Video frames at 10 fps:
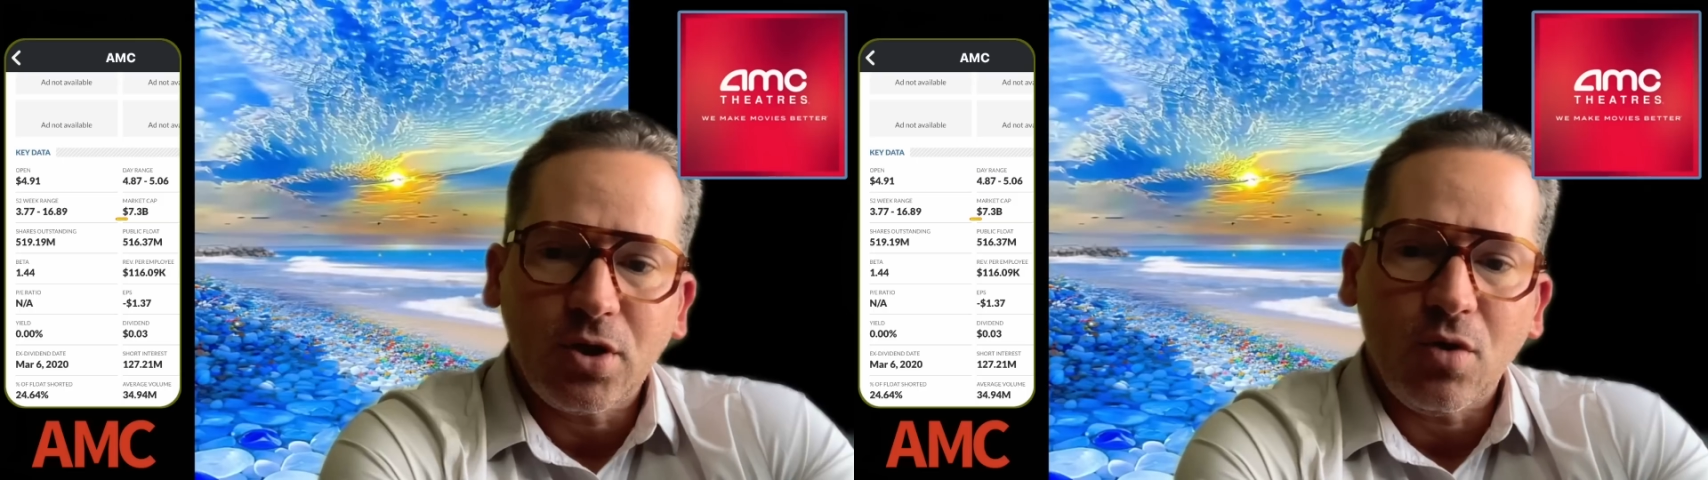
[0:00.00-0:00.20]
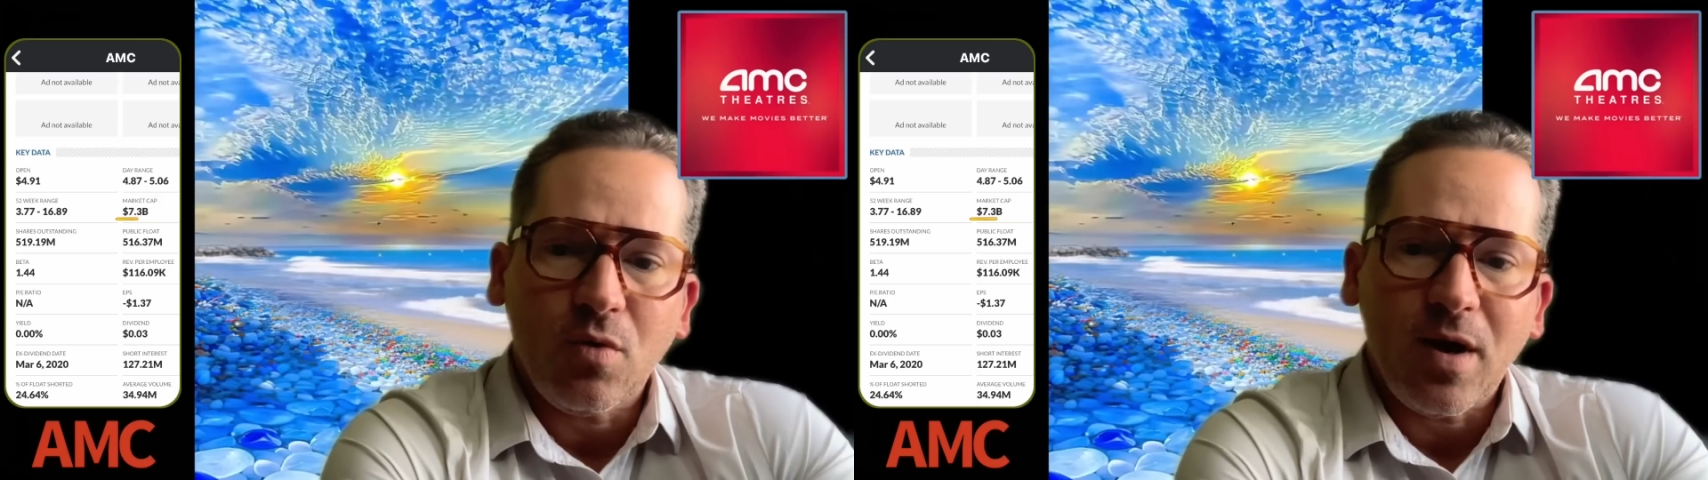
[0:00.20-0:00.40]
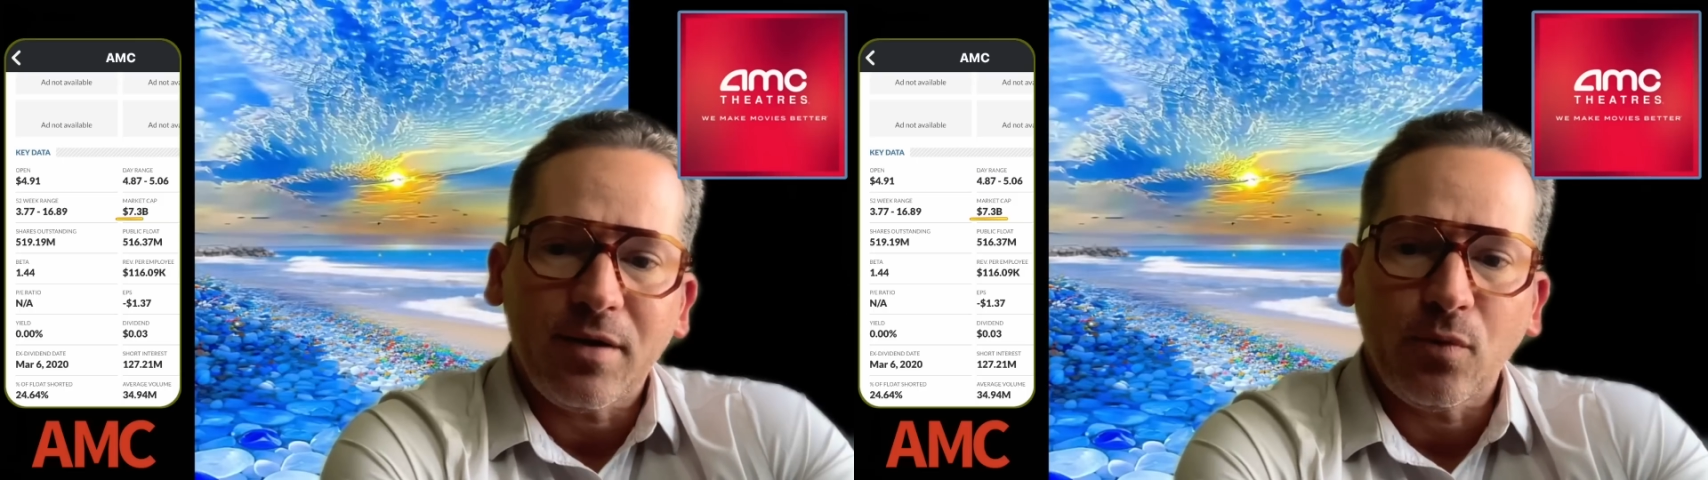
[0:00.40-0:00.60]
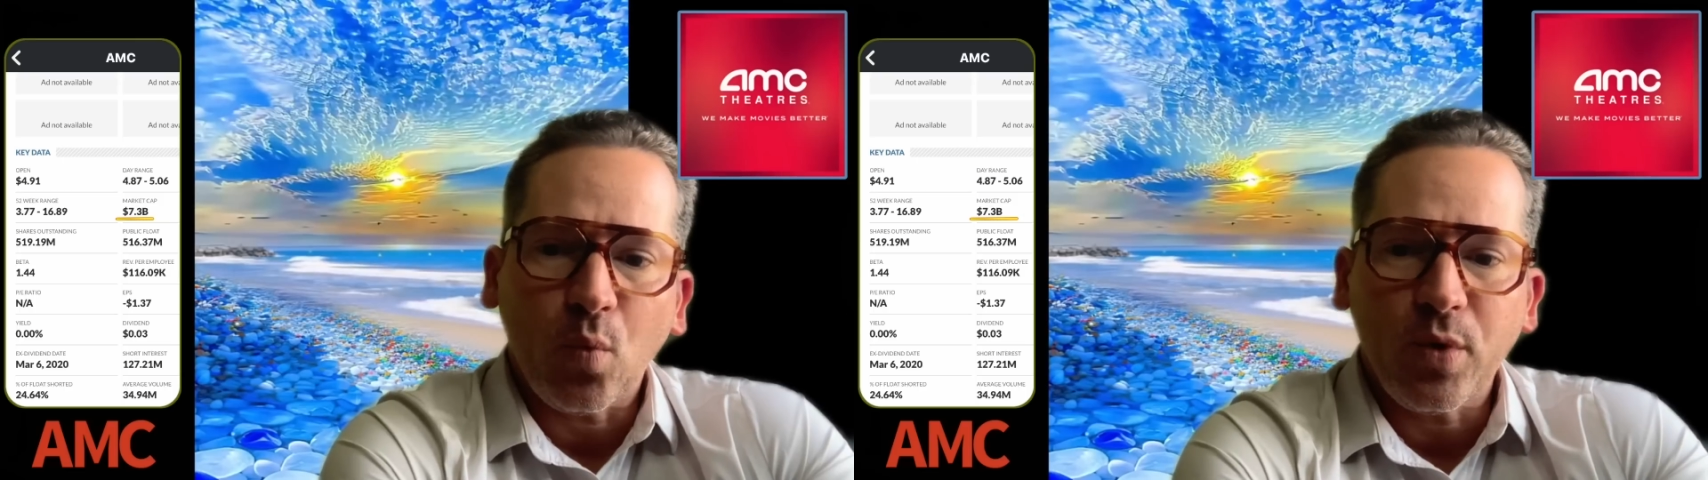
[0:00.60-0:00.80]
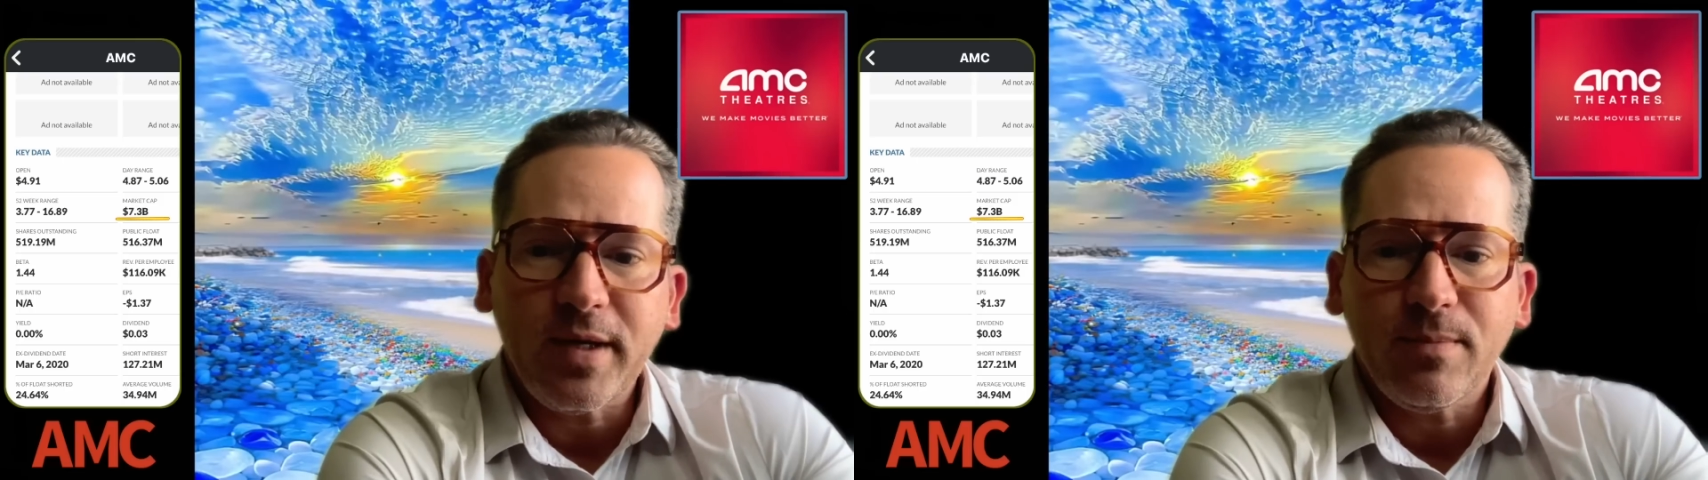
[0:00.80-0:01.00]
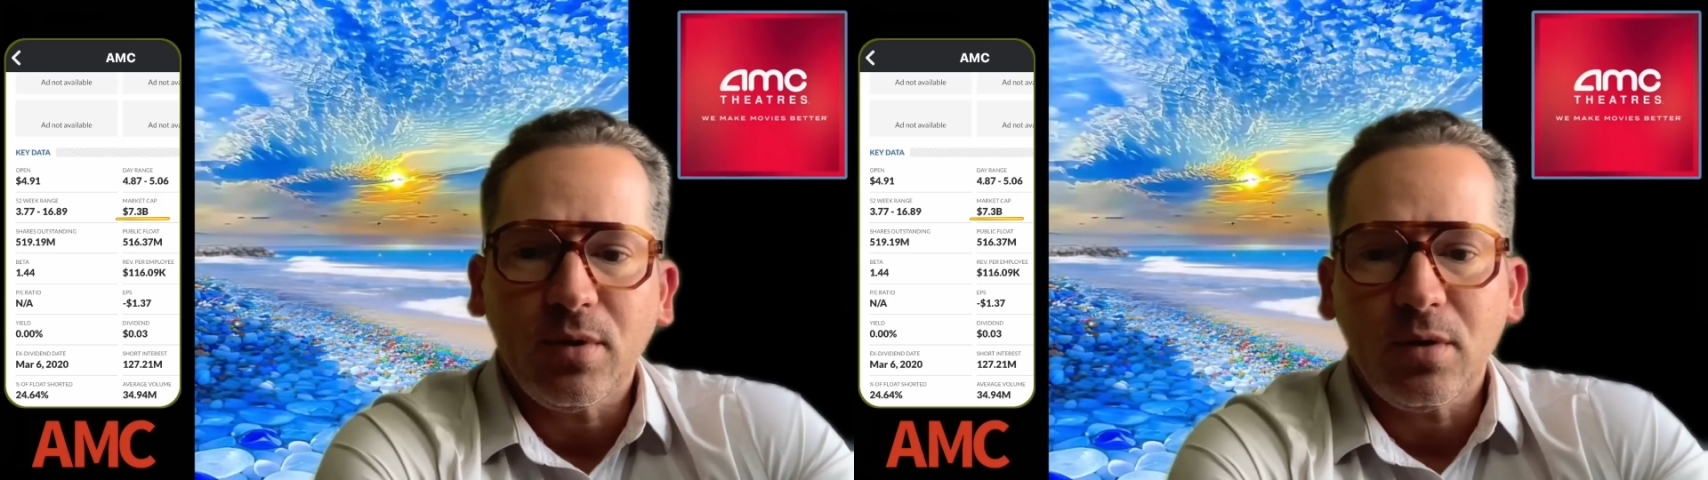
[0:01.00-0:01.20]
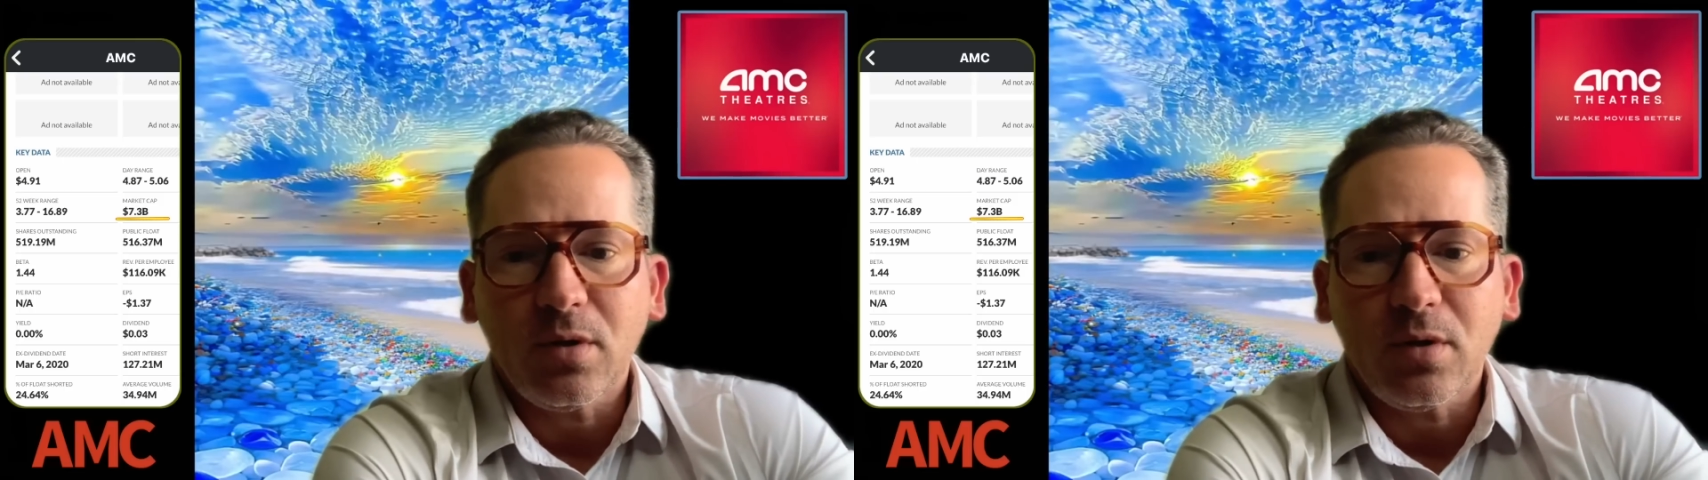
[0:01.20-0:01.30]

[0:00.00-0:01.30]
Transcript: go on Webull,